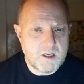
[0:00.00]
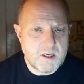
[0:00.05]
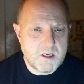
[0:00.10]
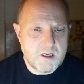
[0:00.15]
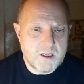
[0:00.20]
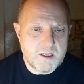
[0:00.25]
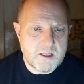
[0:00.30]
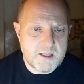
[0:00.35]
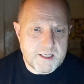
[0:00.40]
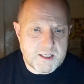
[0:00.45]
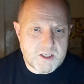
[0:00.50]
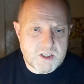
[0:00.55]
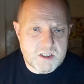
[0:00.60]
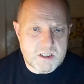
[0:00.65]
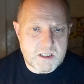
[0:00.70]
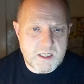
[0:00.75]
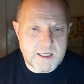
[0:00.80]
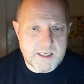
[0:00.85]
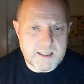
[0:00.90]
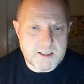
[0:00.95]
These
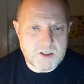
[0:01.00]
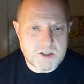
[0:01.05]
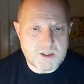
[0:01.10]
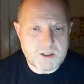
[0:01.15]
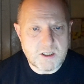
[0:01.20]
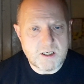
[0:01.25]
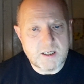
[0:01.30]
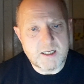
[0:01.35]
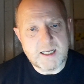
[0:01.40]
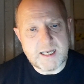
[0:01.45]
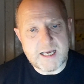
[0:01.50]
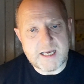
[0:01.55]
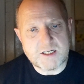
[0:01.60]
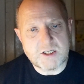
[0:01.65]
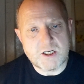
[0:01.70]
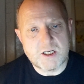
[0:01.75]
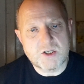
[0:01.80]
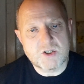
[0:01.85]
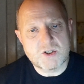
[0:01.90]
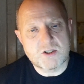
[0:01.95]
slights get
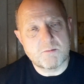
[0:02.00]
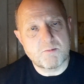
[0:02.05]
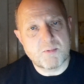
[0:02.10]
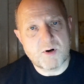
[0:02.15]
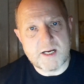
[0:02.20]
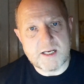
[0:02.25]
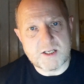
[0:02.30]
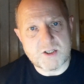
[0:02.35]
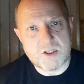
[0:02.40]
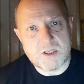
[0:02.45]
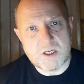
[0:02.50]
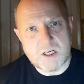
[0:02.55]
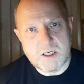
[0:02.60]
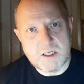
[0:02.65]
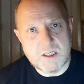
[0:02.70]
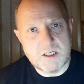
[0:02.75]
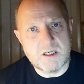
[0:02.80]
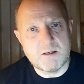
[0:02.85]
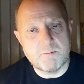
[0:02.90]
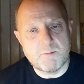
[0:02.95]
suppressed
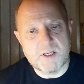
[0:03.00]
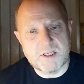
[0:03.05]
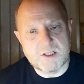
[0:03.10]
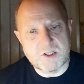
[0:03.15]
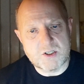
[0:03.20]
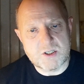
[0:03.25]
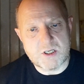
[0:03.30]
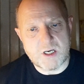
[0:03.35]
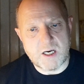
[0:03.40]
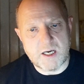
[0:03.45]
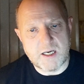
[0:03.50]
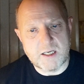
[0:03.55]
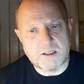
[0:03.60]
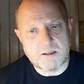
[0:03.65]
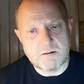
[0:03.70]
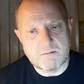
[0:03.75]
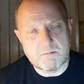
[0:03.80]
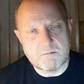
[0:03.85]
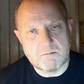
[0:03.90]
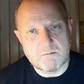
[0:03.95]
deep inside
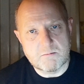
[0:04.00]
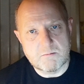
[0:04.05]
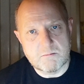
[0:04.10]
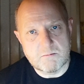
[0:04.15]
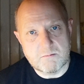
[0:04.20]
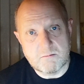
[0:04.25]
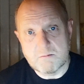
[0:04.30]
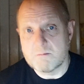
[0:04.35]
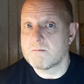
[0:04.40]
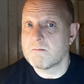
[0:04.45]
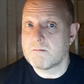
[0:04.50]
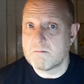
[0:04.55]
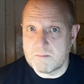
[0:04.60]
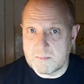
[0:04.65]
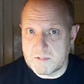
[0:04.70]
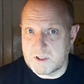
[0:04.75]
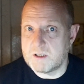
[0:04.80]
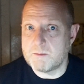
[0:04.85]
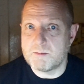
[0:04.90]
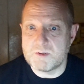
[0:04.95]

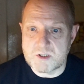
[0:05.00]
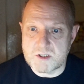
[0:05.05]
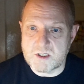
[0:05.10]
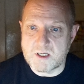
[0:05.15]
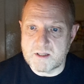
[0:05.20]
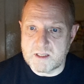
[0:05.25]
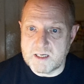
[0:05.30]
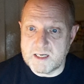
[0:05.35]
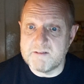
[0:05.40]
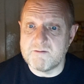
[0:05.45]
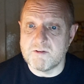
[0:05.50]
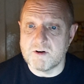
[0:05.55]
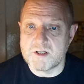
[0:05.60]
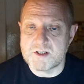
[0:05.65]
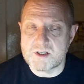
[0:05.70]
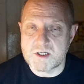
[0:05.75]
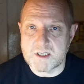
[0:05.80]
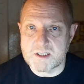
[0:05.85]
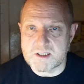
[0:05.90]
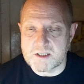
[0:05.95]
the liver as an
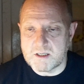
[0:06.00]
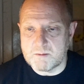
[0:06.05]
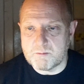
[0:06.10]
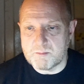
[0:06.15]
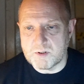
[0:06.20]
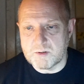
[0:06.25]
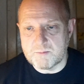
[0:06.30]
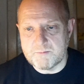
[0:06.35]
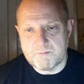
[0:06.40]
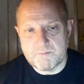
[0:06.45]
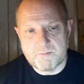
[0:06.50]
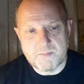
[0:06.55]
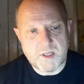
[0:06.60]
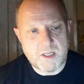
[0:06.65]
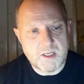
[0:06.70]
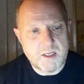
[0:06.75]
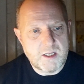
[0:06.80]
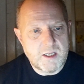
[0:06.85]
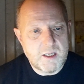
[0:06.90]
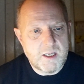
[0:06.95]
example,
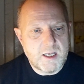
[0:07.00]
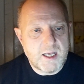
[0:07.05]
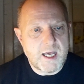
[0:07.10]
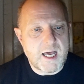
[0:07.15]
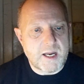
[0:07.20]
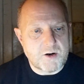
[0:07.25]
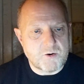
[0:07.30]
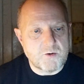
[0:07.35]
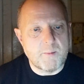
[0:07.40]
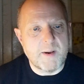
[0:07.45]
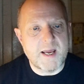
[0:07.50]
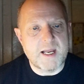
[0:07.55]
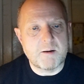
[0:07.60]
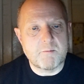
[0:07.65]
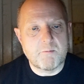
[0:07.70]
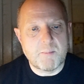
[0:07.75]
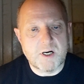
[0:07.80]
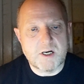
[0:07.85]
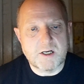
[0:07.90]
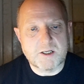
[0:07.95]
and remain
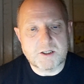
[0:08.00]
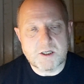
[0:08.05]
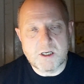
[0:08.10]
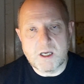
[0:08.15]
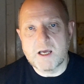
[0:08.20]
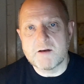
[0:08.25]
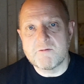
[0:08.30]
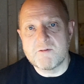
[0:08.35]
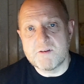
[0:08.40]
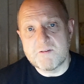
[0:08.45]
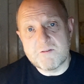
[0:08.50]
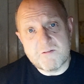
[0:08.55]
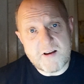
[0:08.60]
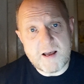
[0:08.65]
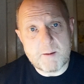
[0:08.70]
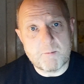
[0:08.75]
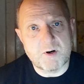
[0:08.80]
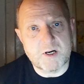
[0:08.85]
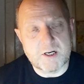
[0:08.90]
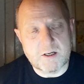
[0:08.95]
part of the
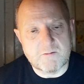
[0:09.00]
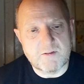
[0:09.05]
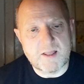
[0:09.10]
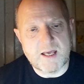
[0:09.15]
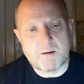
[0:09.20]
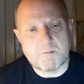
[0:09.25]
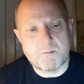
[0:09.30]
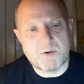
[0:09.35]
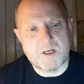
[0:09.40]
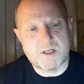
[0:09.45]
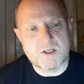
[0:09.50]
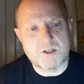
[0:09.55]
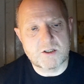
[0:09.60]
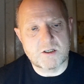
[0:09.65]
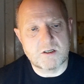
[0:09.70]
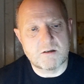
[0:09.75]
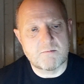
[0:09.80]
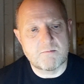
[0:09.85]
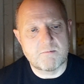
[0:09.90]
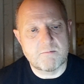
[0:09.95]
fabric of that person.
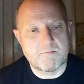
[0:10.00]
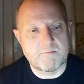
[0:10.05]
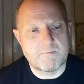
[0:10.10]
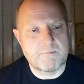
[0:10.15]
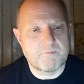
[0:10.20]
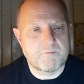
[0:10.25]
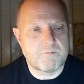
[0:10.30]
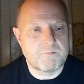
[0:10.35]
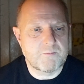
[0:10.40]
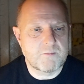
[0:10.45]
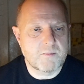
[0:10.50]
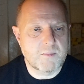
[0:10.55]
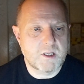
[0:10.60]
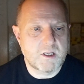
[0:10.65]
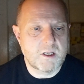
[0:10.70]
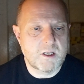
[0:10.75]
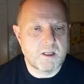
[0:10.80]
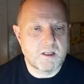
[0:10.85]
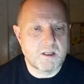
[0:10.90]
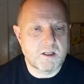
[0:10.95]

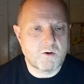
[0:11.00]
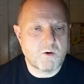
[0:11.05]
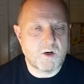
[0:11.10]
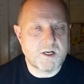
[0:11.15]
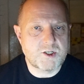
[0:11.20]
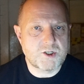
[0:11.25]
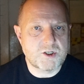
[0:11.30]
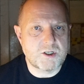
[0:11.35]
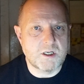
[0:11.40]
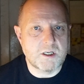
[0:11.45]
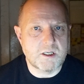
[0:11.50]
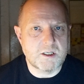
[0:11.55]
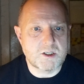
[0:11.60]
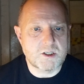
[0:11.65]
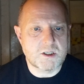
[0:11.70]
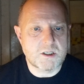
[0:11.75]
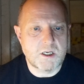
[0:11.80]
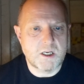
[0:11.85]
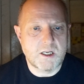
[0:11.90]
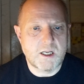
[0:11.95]
The question is,
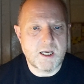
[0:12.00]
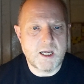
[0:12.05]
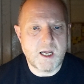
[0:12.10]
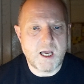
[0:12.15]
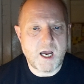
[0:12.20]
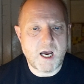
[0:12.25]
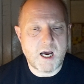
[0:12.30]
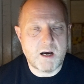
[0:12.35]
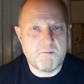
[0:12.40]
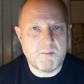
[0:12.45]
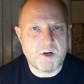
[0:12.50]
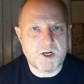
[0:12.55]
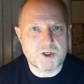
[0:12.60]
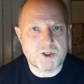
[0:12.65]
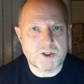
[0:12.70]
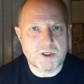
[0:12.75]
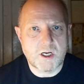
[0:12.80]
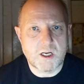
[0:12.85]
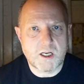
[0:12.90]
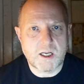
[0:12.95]
how much
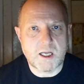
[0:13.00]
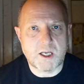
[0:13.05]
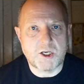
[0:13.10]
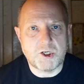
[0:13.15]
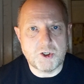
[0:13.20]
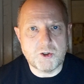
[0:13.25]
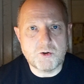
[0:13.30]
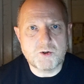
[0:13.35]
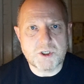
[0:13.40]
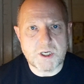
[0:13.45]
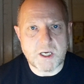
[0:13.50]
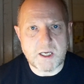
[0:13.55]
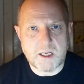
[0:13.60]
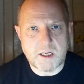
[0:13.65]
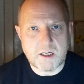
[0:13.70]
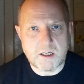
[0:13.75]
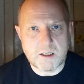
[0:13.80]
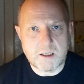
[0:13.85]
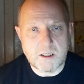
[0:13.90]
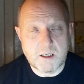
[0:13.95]
can you take
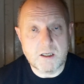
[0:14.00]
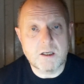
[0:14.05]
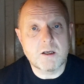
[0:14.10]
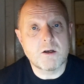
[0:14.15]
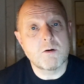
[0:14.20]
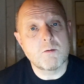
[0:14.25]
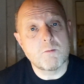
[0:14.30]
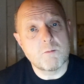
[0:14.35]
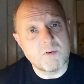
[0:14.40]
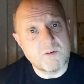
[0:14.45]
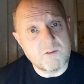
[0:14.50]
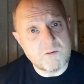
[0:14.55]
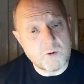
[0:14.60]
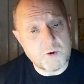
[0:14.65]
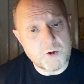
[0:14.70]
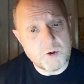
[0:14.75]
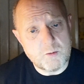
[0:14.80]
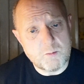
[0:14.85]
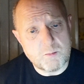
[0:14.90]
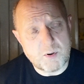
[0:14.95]
before you
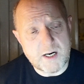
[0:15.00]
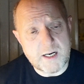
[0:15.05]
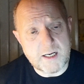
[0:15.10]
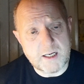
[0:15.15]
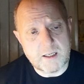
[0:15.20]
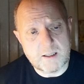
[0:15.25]
break?